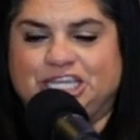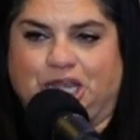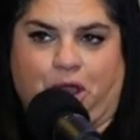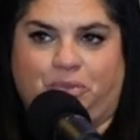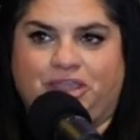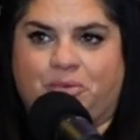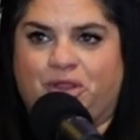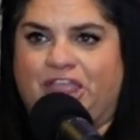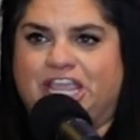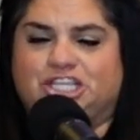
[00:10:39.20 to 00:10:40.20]
you know, they
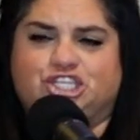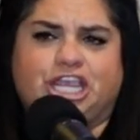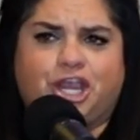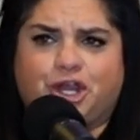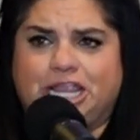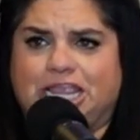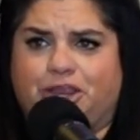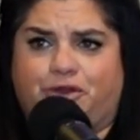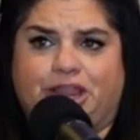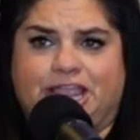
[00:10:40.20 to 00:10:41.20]
were like cherry
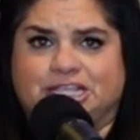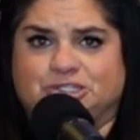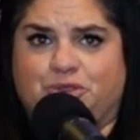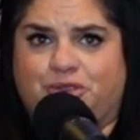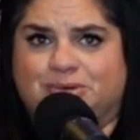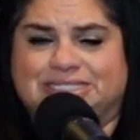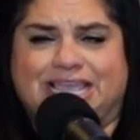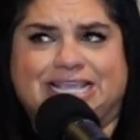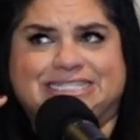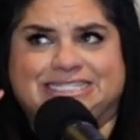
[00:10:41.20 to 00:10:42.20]
earrings, or there was
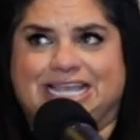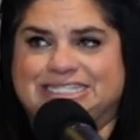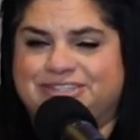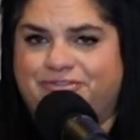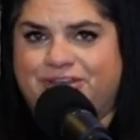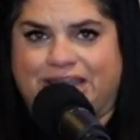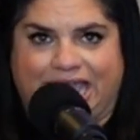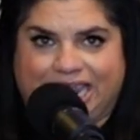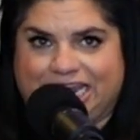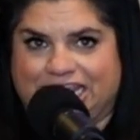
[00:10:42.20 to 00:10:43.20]
like sets of
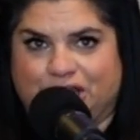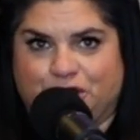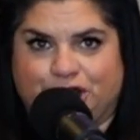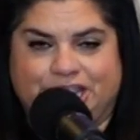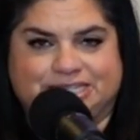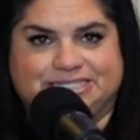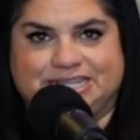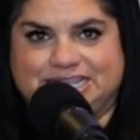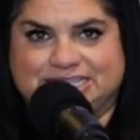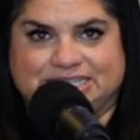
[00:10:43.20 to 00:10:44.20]
9 earrings
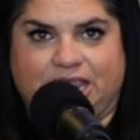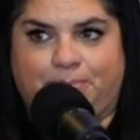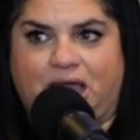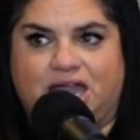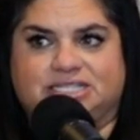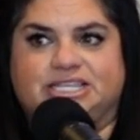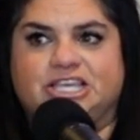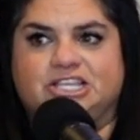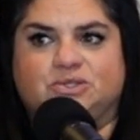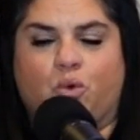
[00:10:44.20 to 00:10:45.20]
in these like
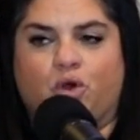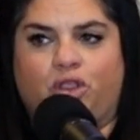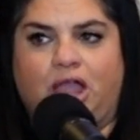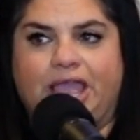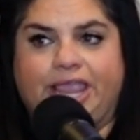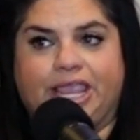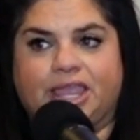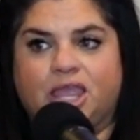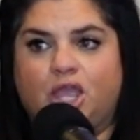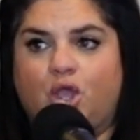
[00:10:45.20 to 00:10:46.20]
boxes, or
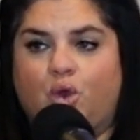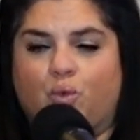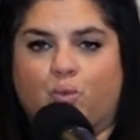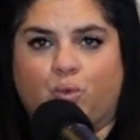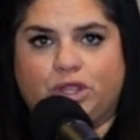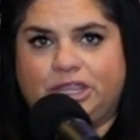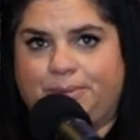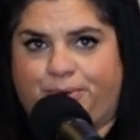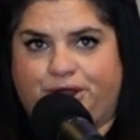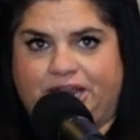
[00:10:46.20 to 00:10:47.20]
like
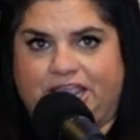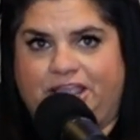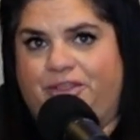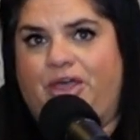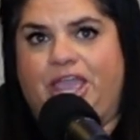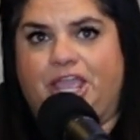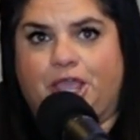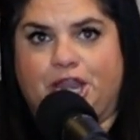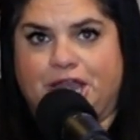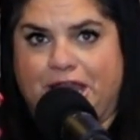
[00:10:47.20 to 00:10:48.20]
really pretty
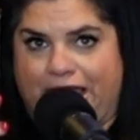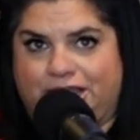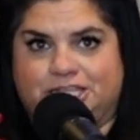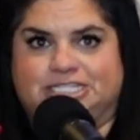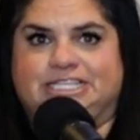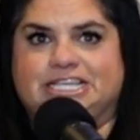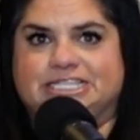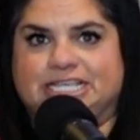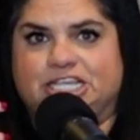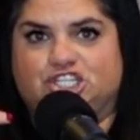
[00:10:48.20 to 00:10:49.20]
like
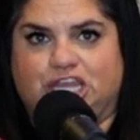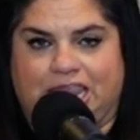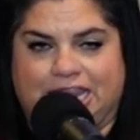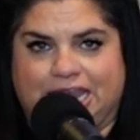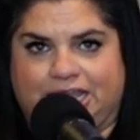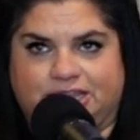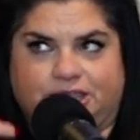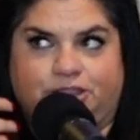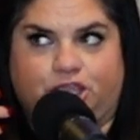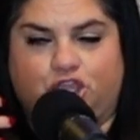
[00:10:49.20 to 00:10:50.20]
necklaces, like chain necklace,
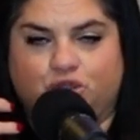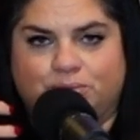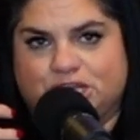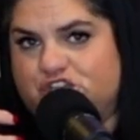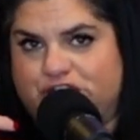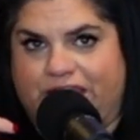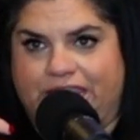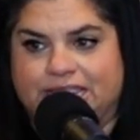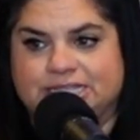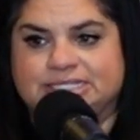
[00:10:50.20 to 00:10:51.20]
like the Cuban
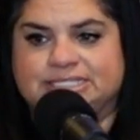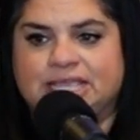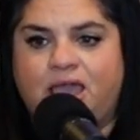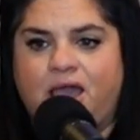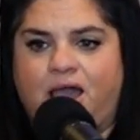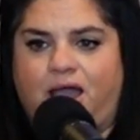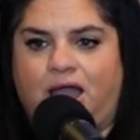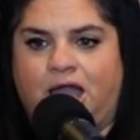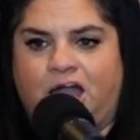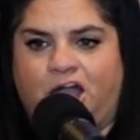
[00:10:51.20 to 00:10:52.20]
chains.
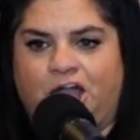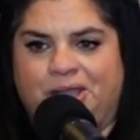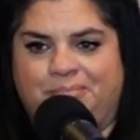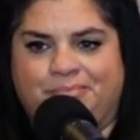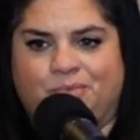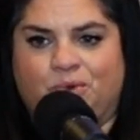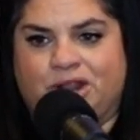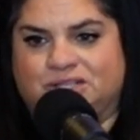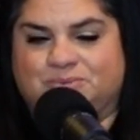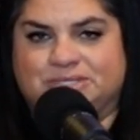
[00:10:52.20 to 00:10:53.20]

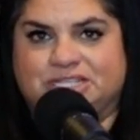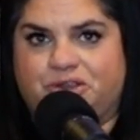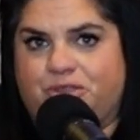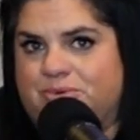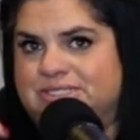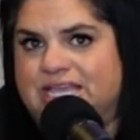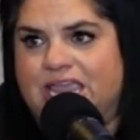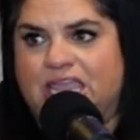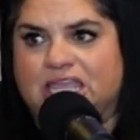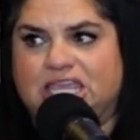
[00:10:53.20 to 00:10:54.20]
What else was there? There was
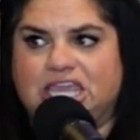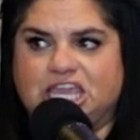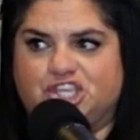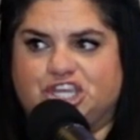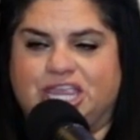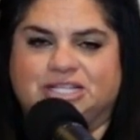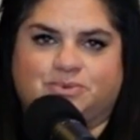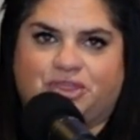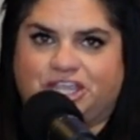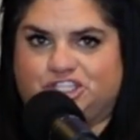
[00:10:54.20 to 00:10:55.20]
like
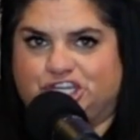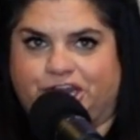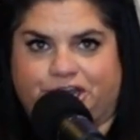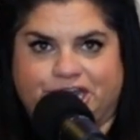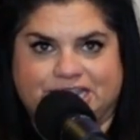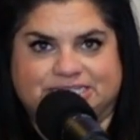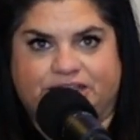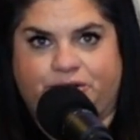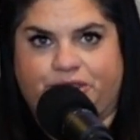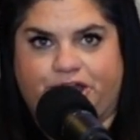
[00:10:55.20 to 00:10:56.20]
keychains with like cherries,
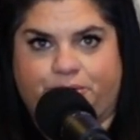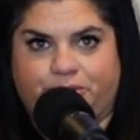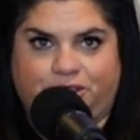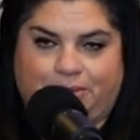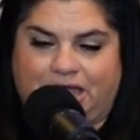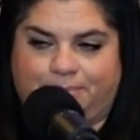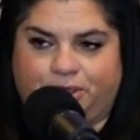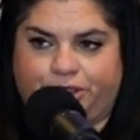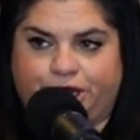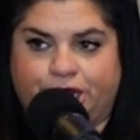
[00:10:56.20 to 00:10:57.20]
I know, that are really
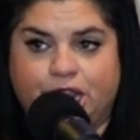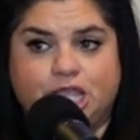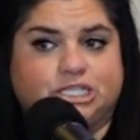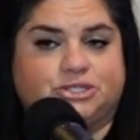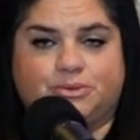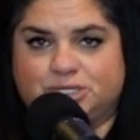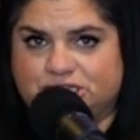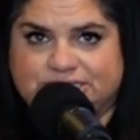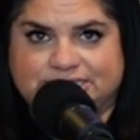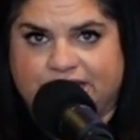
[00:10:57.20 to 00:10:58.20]
popular. So there
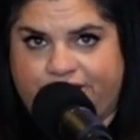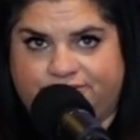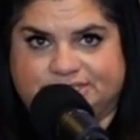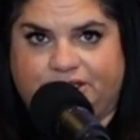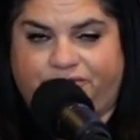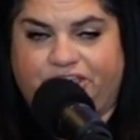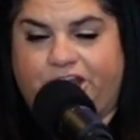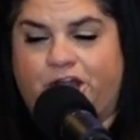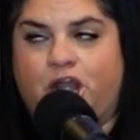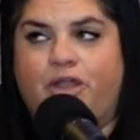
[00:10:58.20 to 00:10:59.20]
was just a ton of stuff
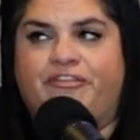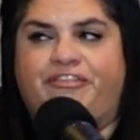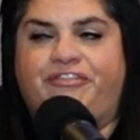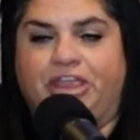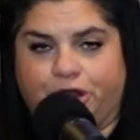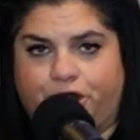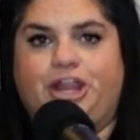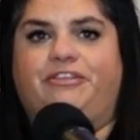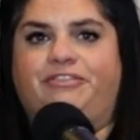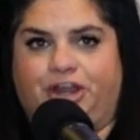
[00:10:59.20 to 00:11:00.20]
there.
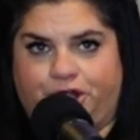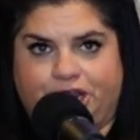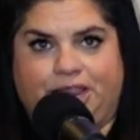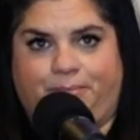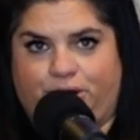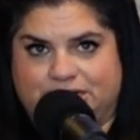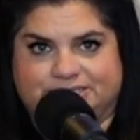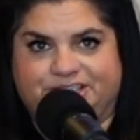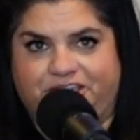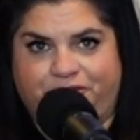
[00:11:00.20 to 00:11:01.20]
Very, very
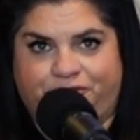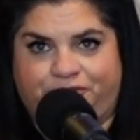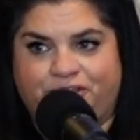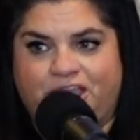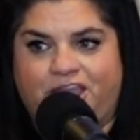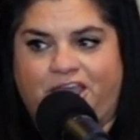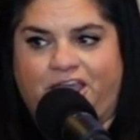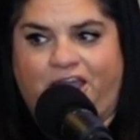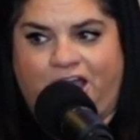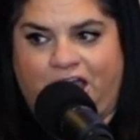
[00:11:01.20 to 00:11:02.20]
impressive
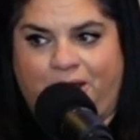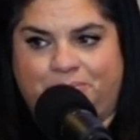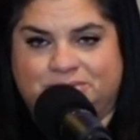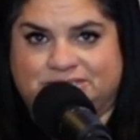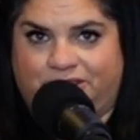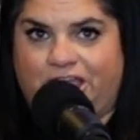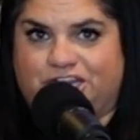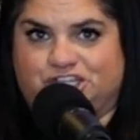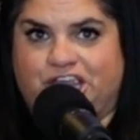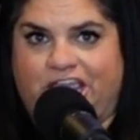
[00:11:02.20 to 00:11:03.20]

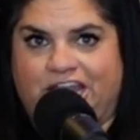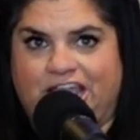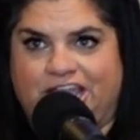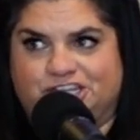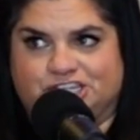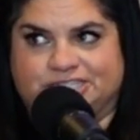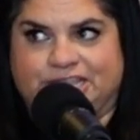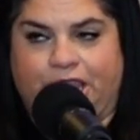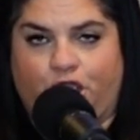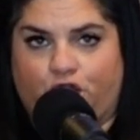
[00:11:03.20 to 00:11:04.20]
selection, and
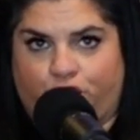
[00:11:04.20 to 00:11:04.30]
just like